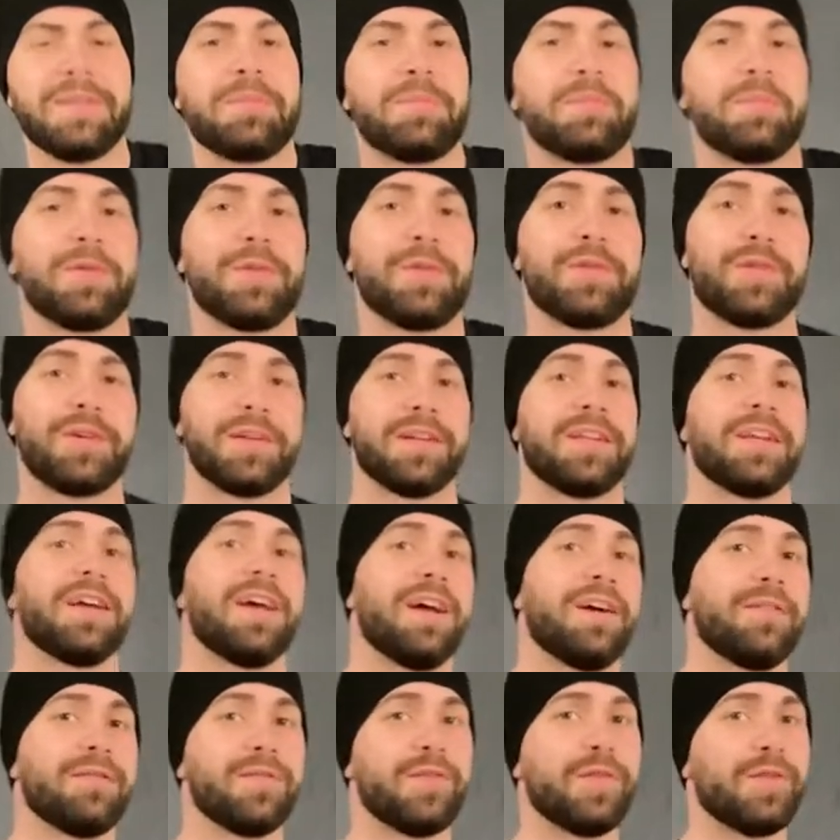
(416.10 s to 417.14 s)
but you're gonna
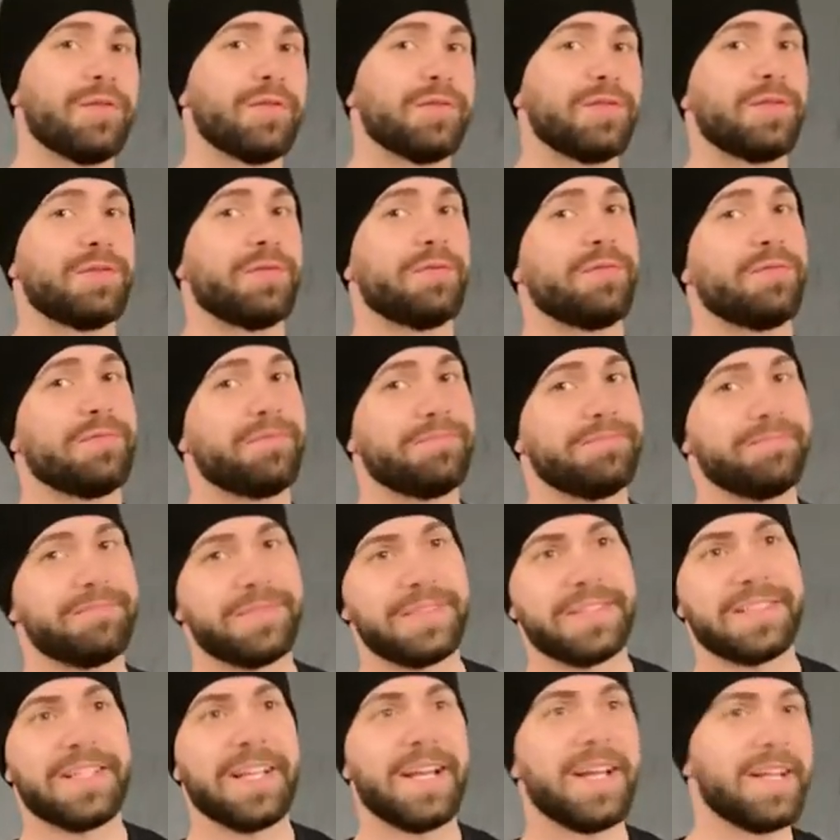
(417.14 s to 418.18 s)
have those
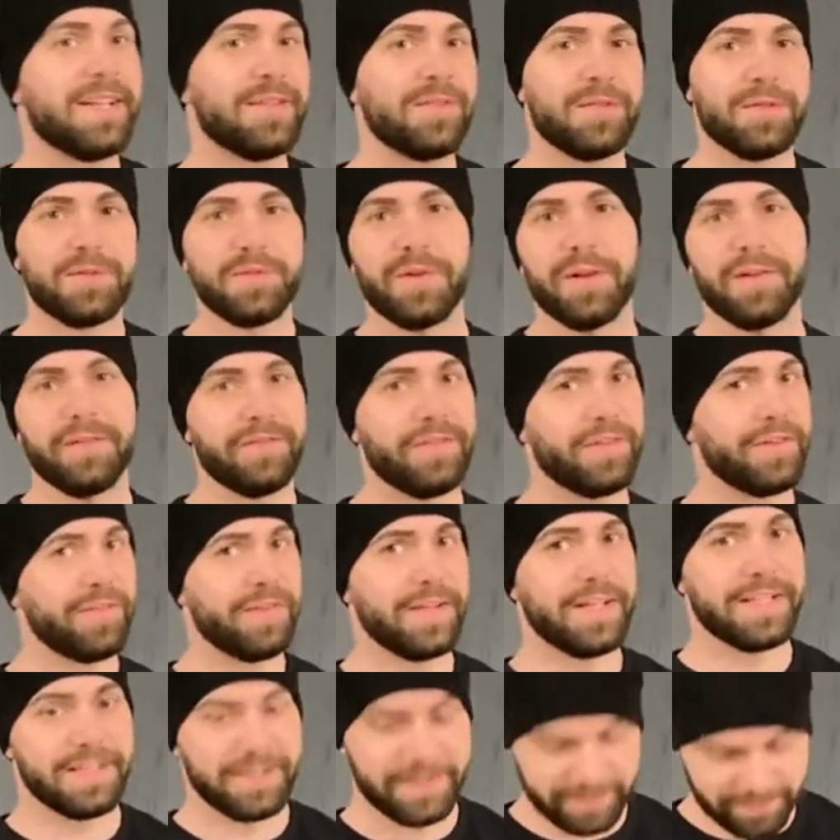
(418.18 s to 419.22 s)
10 to 12
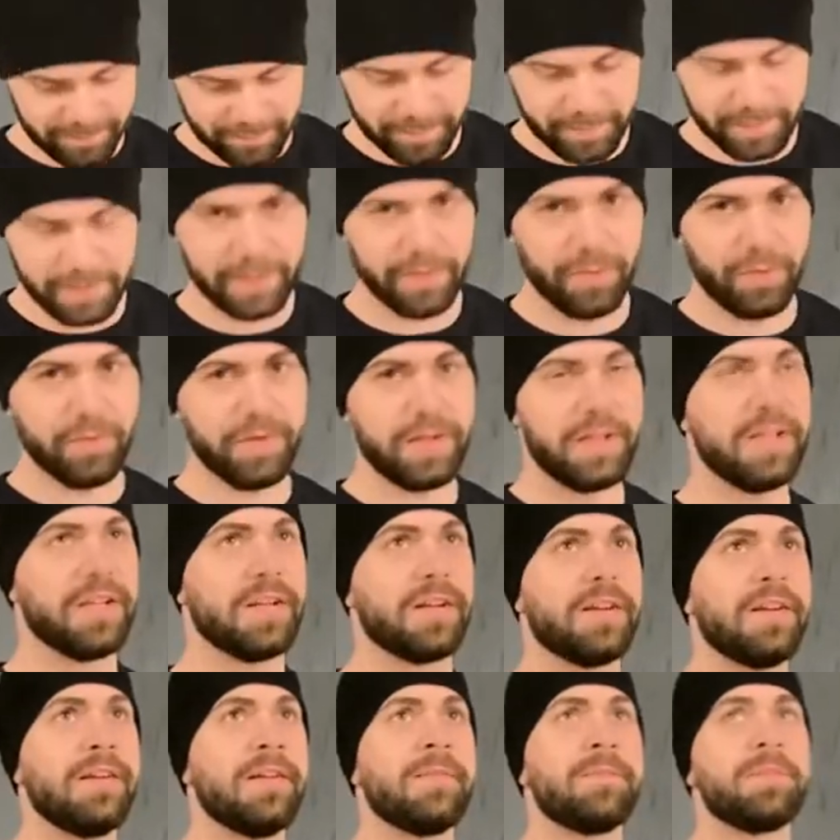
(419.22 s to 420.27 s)
degrees below here.
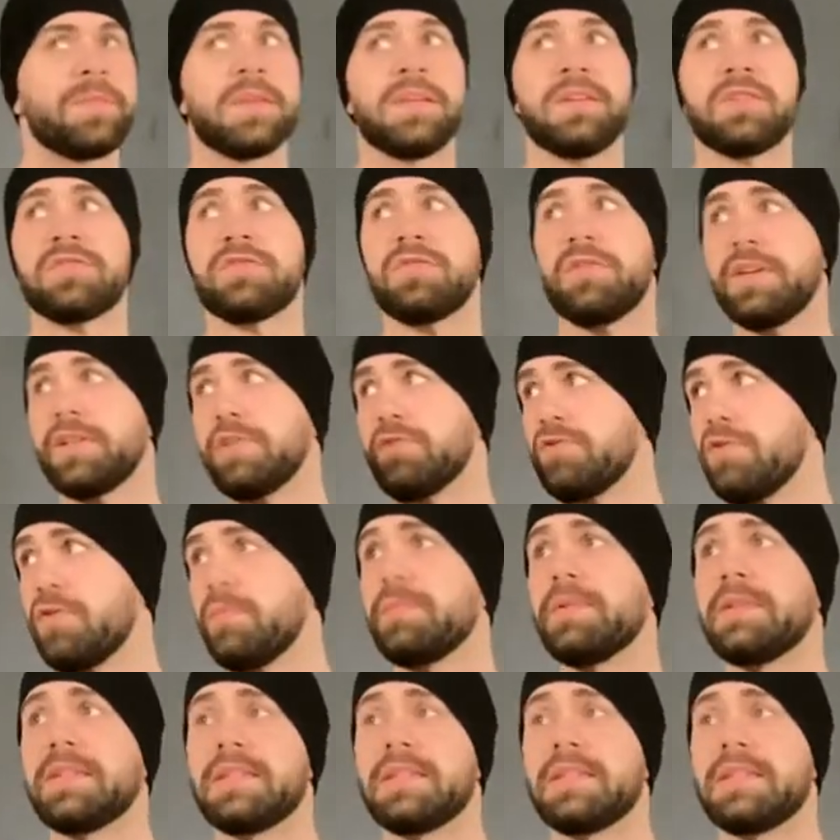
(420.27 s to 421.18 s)
So I dropped the